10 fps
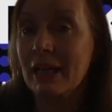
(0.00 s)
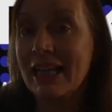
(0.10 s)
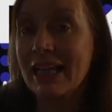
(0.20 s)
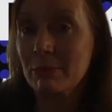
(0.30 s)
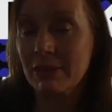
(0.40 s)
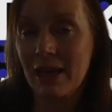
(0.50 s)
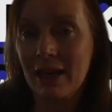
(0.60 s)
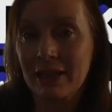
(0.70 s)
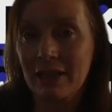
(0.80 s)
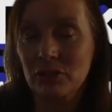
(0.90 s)
claimed
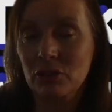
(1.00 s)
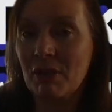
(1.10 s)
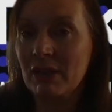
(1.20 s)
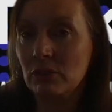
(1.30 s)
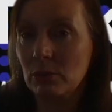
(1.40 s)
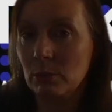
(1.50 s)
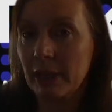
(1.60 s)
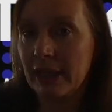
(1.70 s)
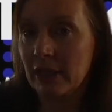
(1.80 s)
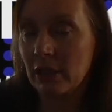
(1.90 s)
that against the rental
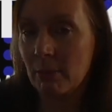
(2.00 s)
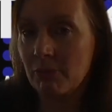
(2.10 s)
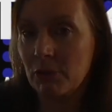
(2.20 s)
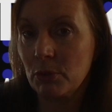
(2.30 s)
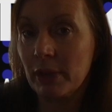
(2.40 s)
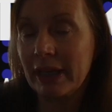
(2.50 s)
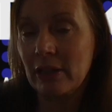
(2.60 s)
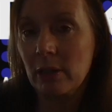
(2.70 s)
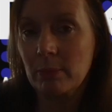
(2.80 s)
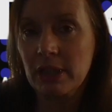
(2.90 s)
income for your
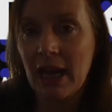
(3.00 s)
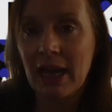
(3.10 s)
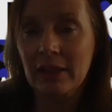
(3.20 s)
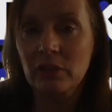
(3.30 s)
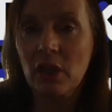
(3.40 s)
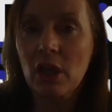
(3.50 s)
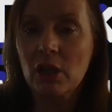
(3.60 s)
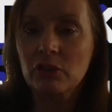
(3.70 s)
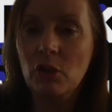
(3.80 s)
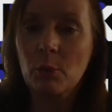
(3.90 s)
income tax.
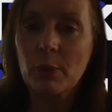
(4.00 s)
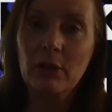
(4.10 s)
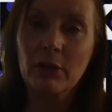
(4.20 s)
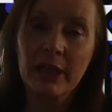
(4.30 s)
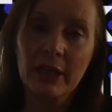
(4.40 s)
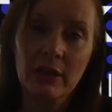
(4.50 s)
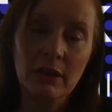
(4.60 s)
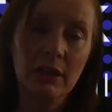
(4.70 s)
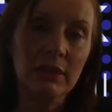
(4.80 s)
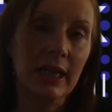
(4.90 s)
So we're looking at
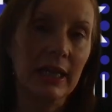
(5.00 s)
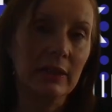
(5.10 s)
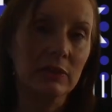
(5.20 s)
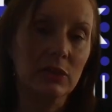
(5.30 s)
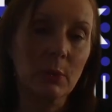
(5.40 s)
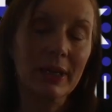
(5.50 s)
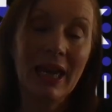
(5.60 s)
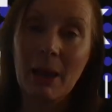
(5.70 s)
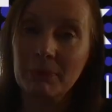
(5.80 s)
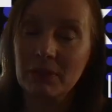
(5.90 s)
the things that were
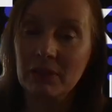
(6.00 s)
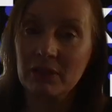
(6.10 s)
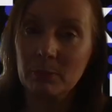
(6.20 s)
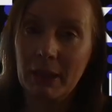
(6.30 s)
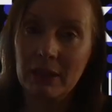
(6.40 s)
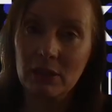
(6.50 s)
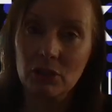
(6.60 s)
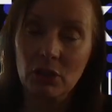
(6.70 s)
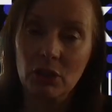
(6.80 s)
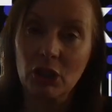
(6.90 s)
capital
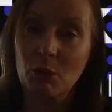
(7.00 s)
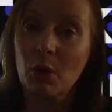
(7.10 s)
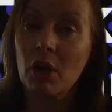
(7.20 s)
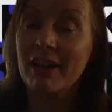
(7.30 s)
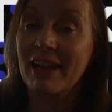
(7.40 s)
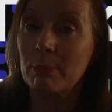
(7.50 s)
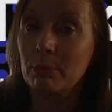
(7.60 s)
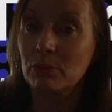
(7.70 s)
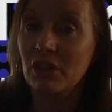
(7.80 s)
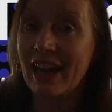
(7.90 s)
expenditure that you were
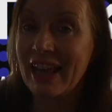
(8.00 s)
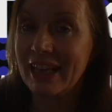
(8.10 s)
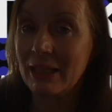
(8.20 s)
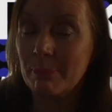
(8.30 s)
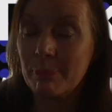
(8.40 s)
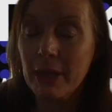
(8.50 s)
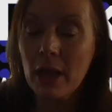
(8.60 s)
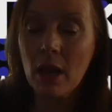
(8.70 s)
unable to claim